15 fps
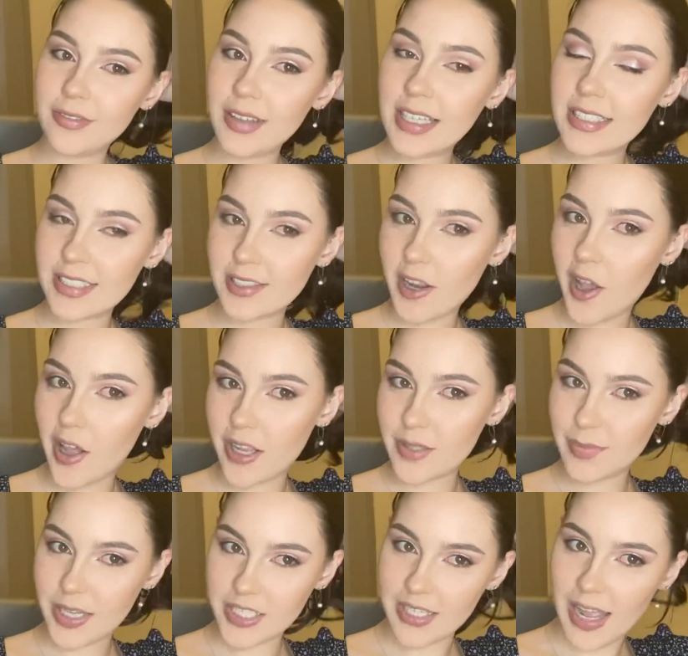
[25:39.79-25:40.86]
It doesn't hurt as
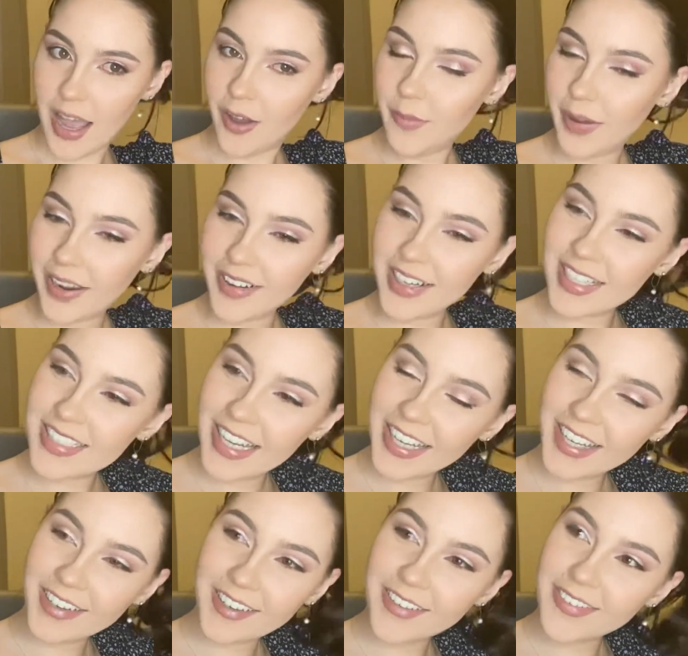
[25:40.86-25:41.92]
much now, but I'm gonna take
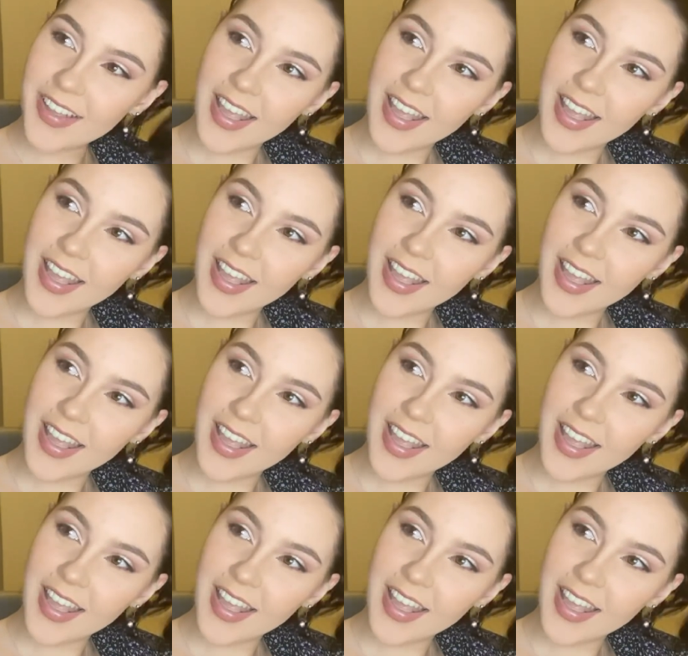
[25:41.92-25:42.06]
it off